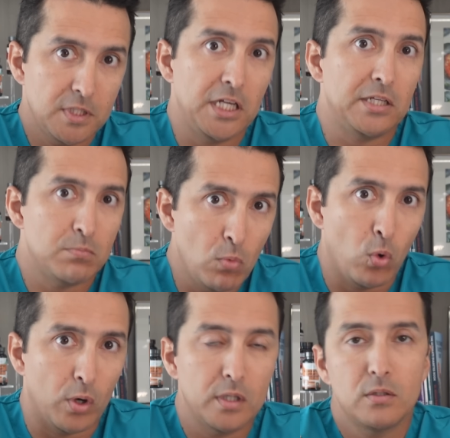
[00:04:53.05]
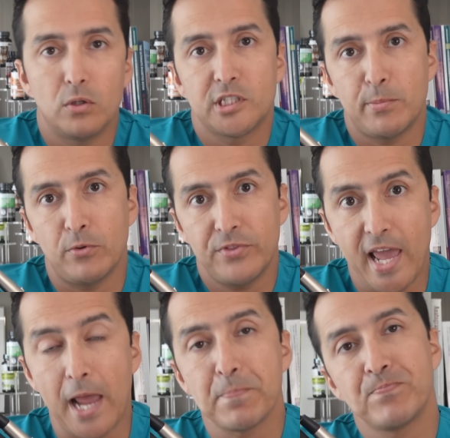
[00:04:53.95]
eat more on top of
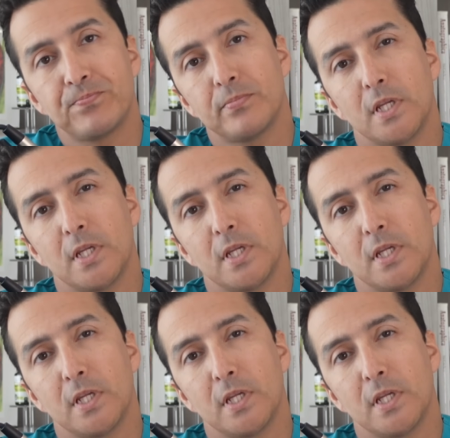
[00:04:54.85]
that.